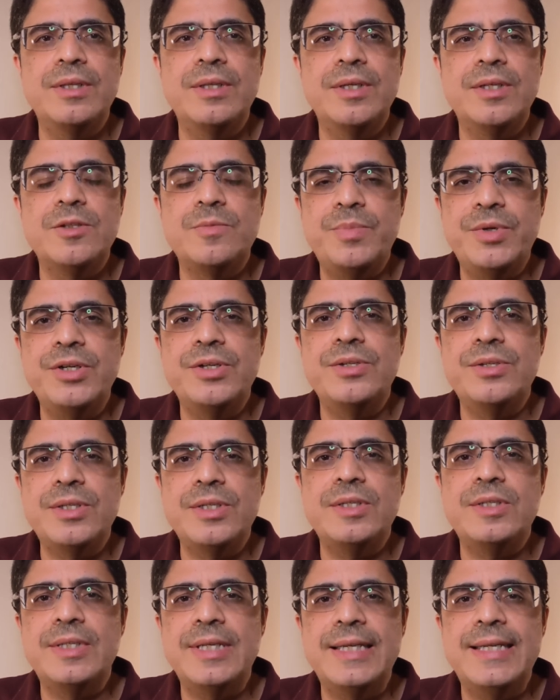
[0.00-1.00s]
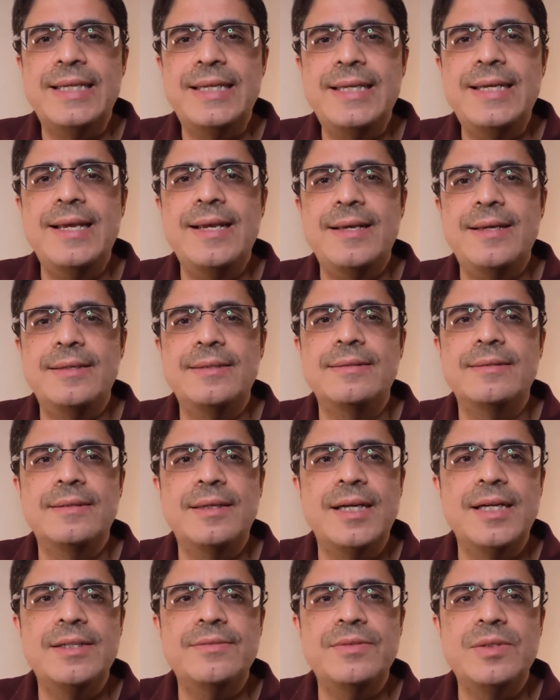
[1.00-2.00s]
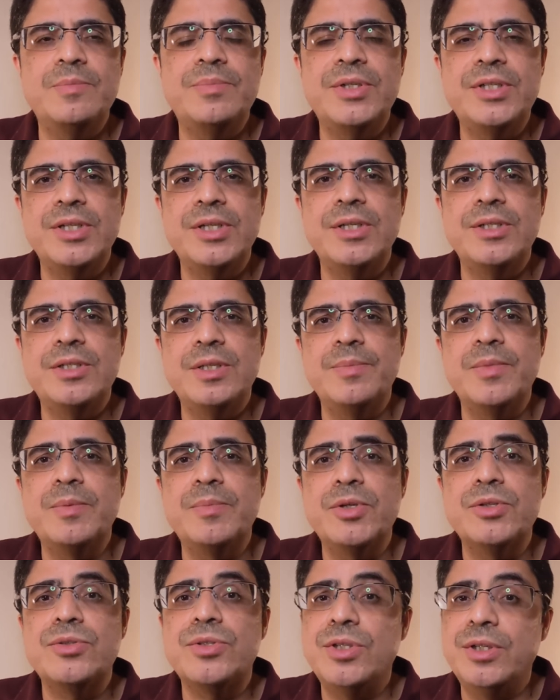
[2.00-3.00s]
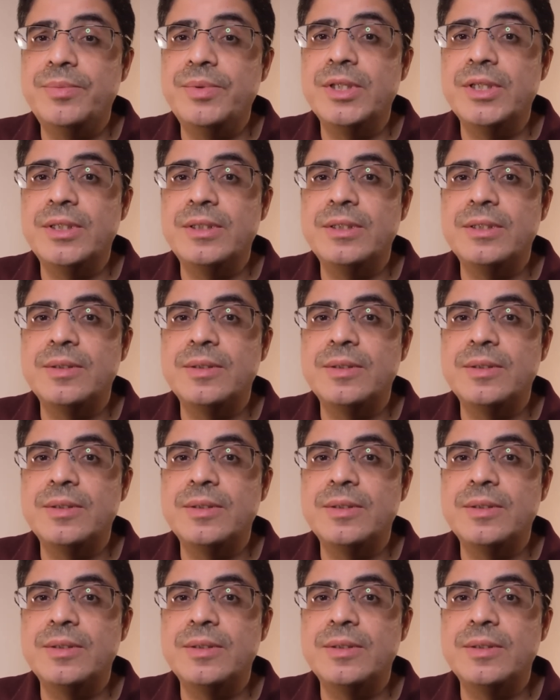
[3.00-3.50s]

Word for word: the experiences that he had in life, and particularly some of the most turbulent